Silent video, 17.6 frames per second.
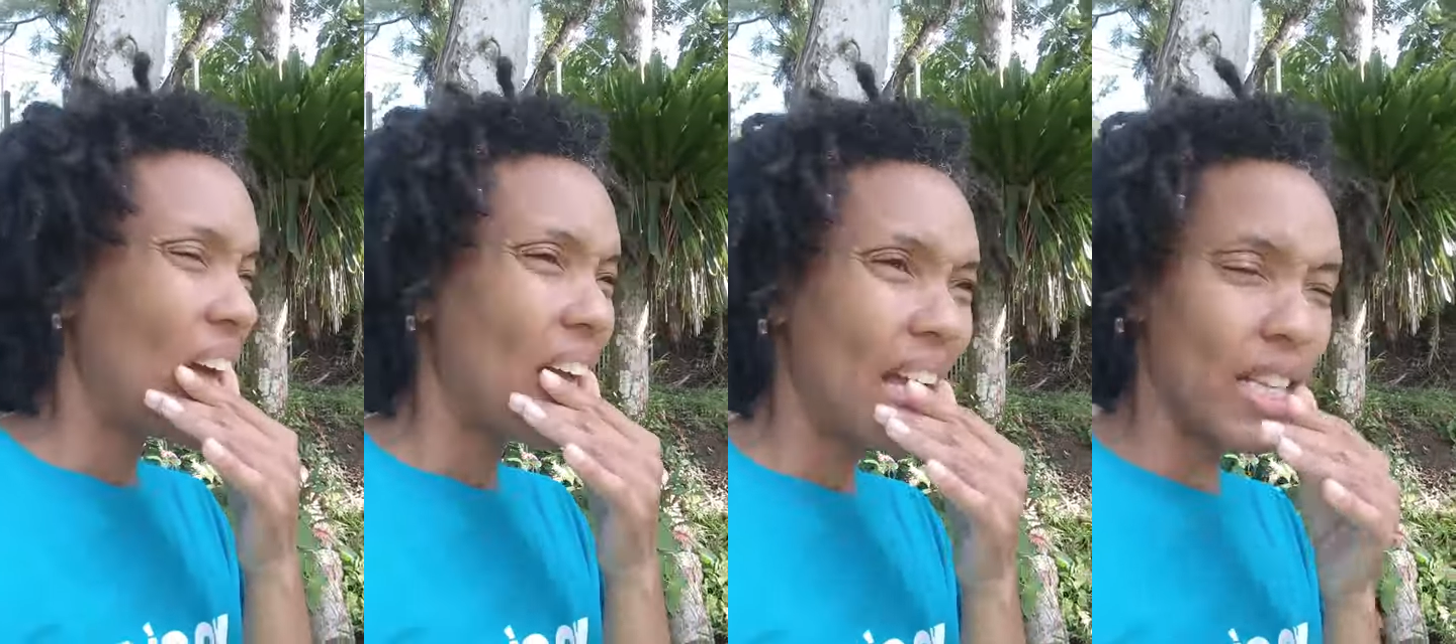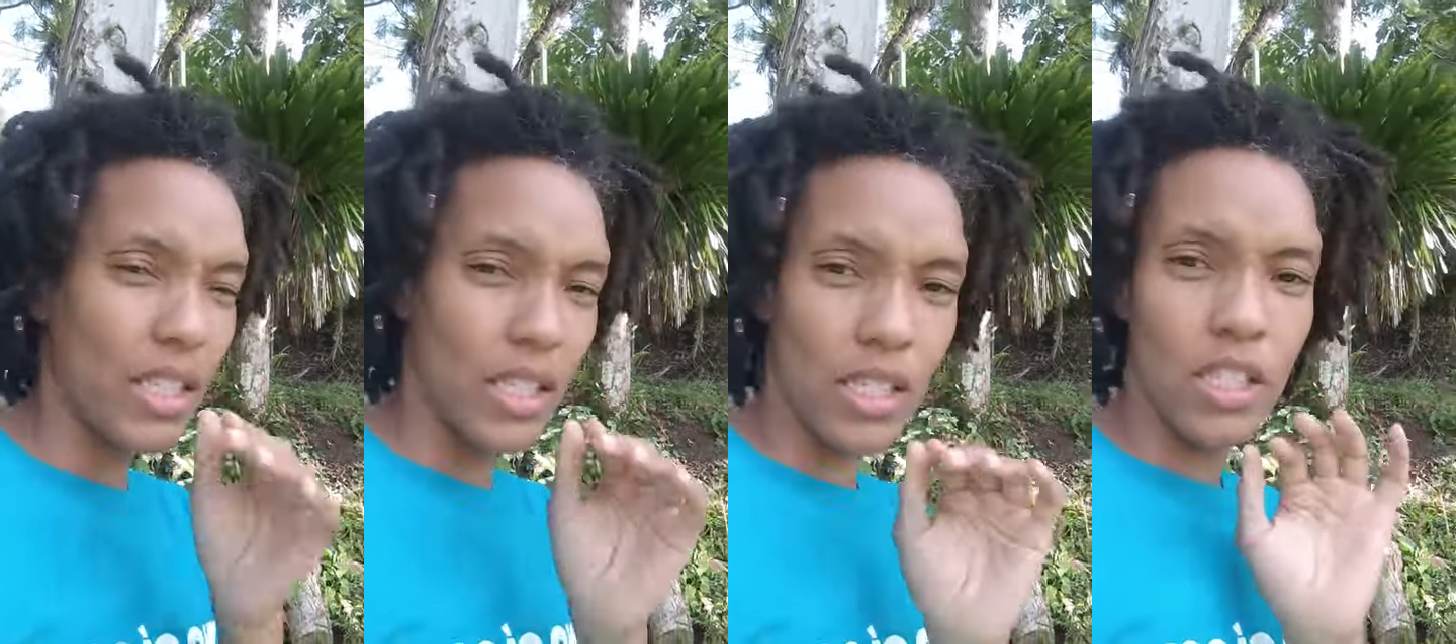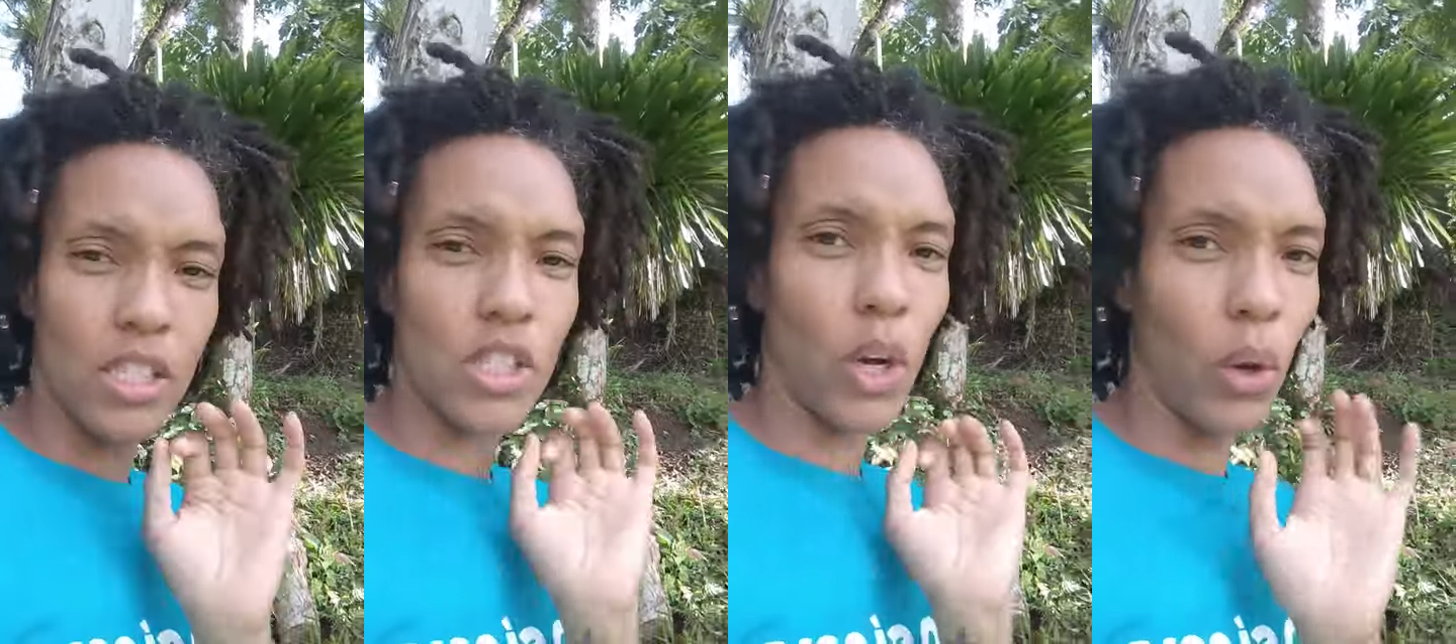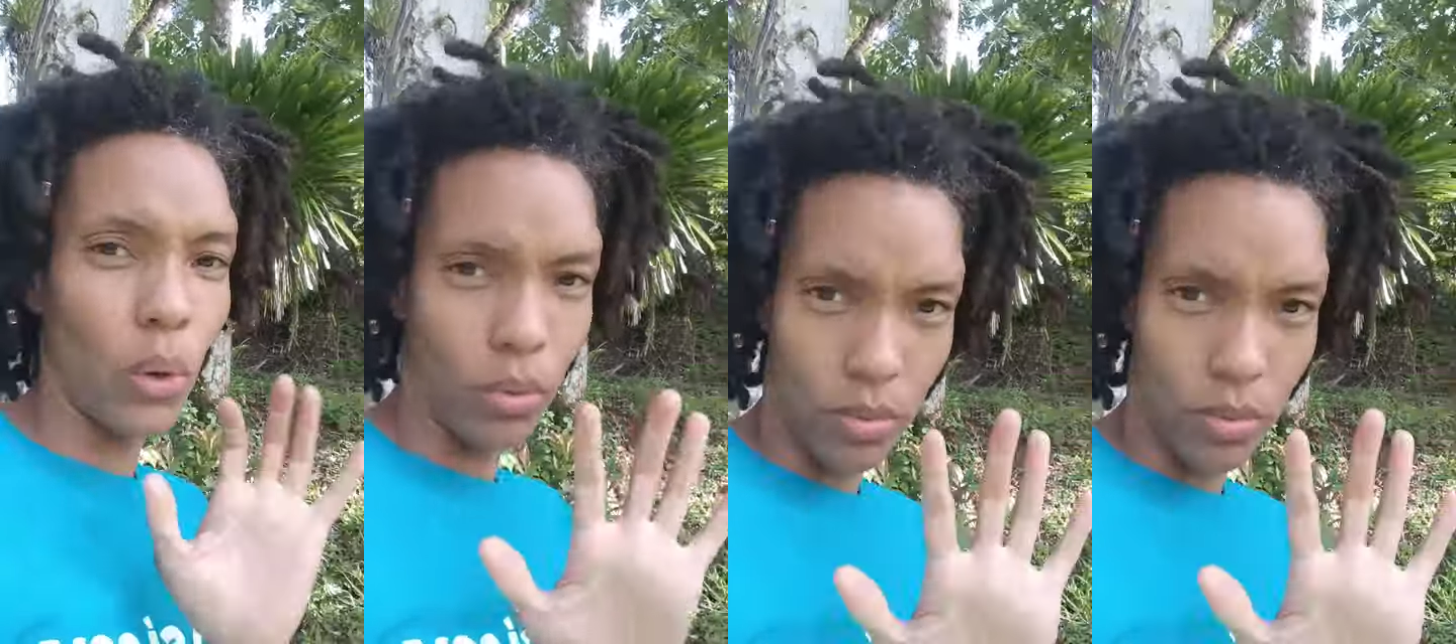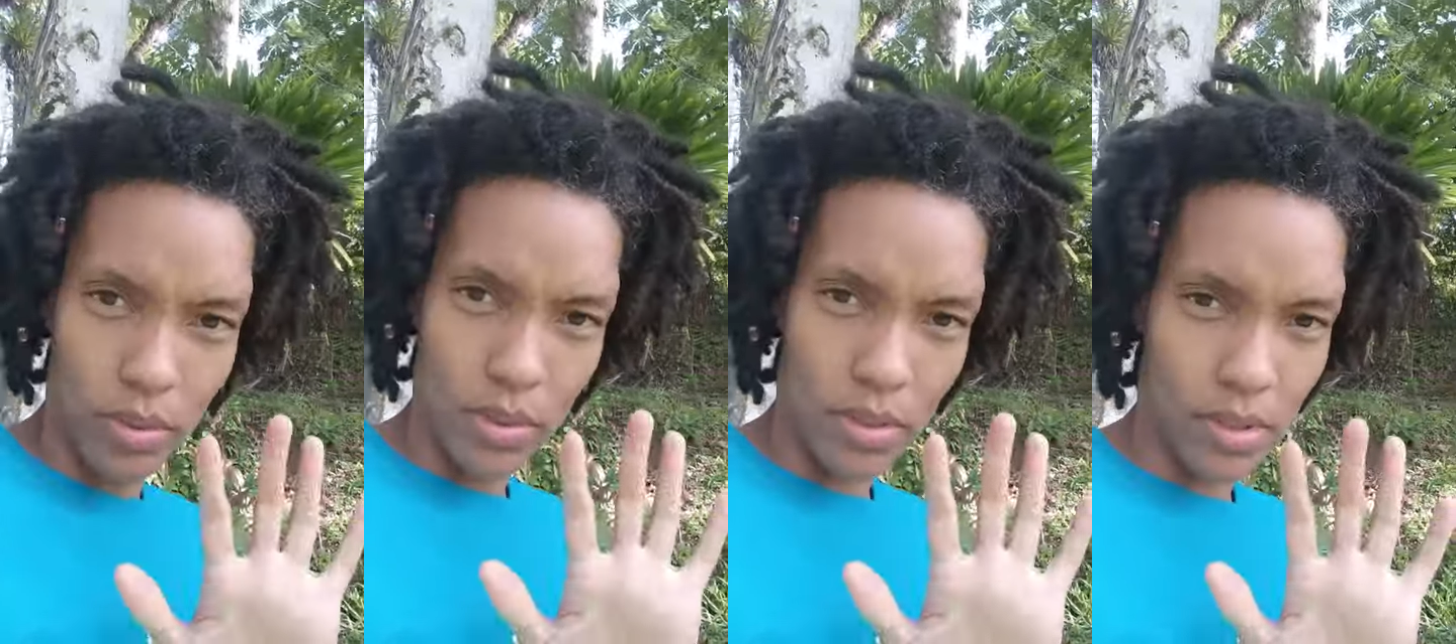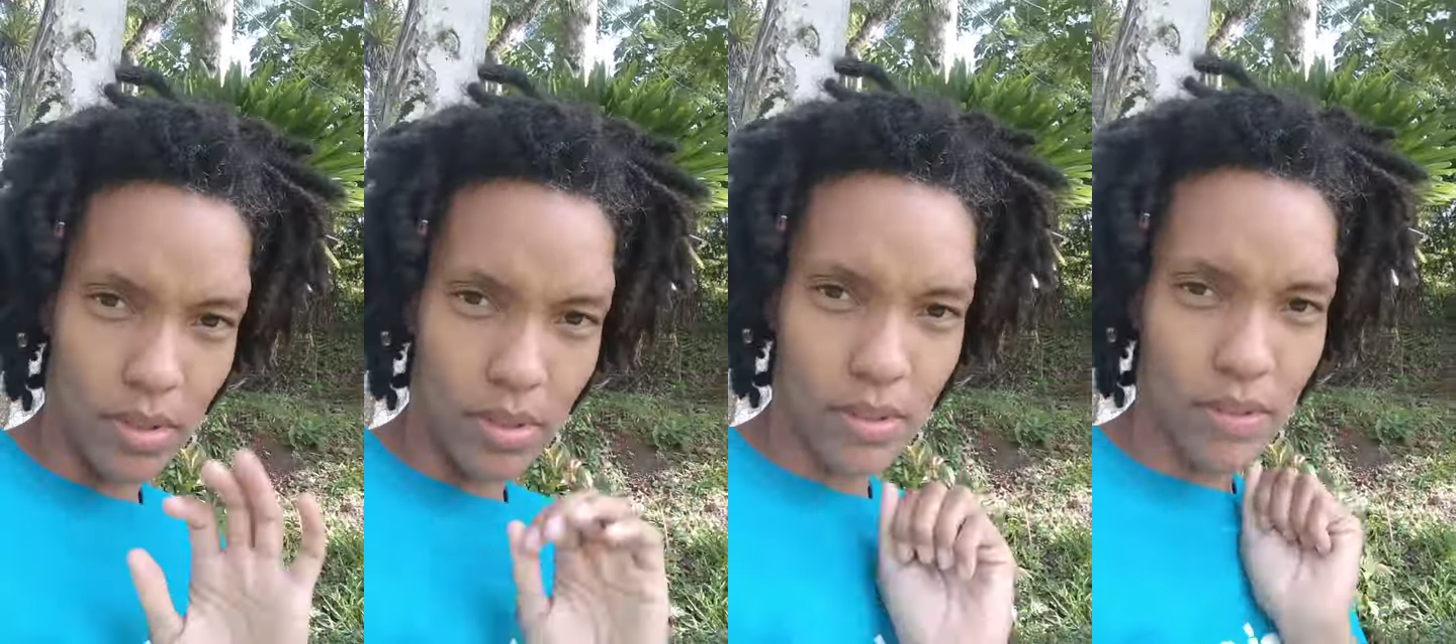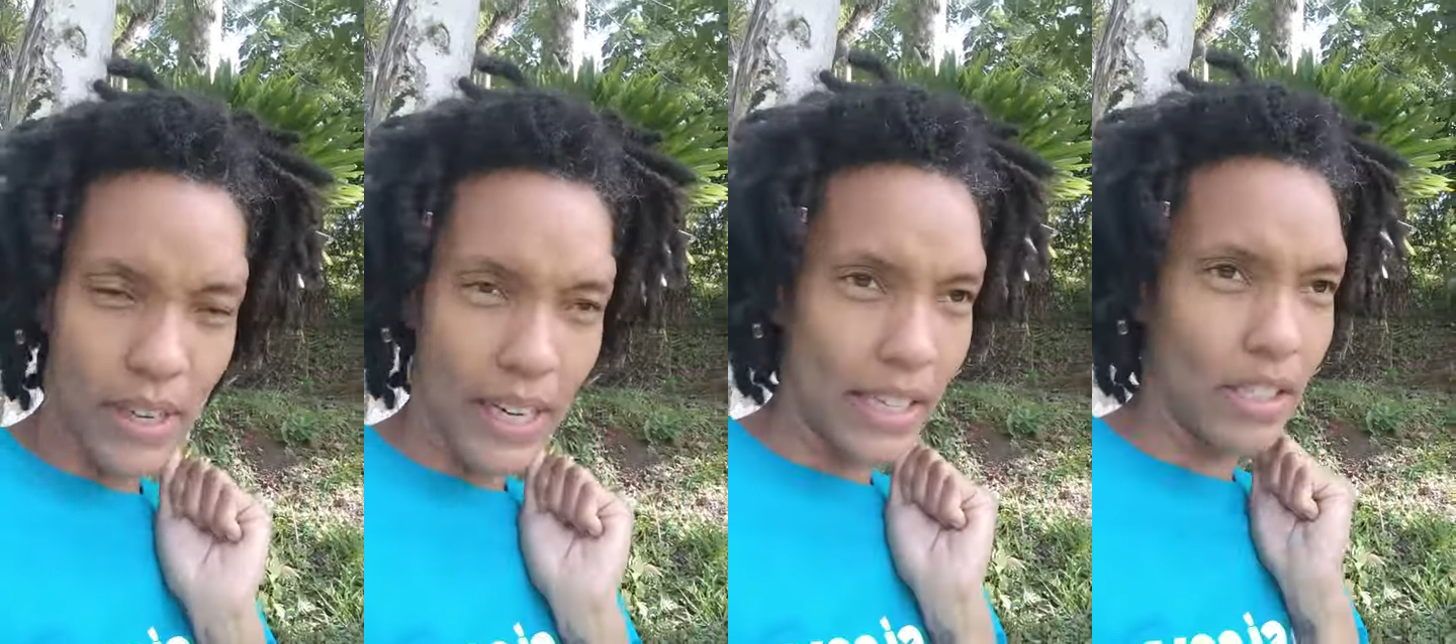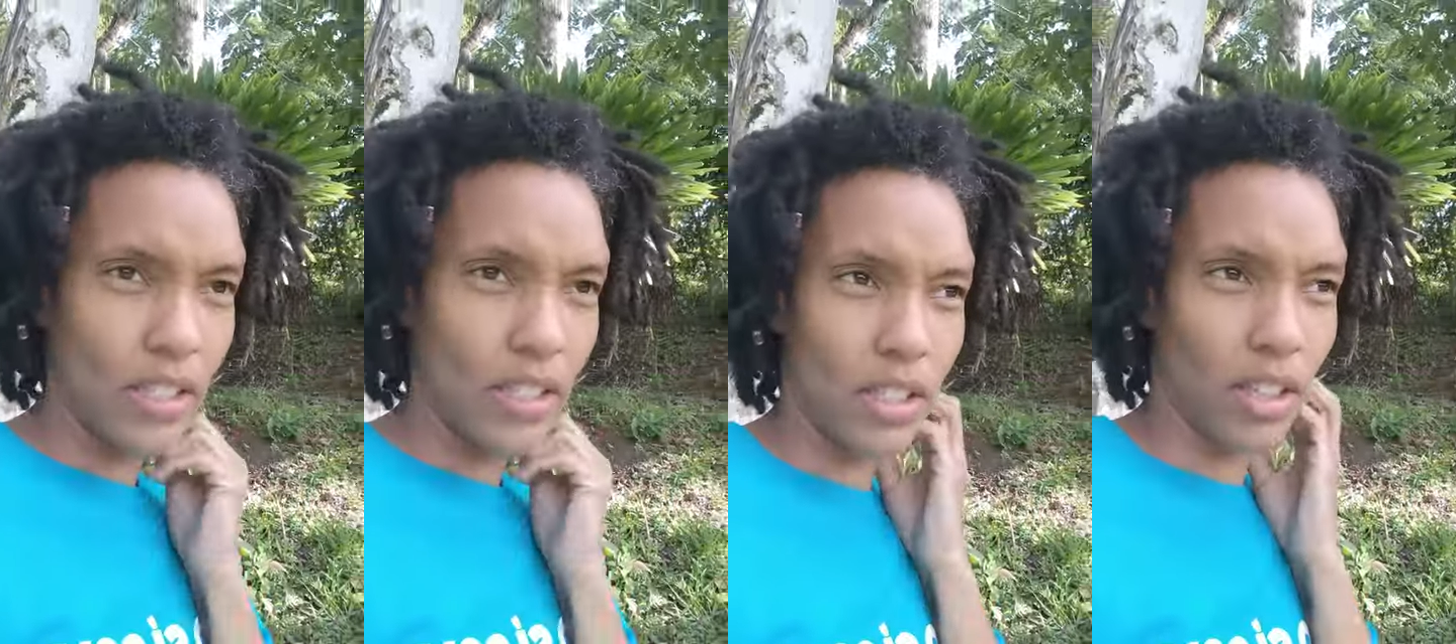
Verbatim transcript: into zones, right?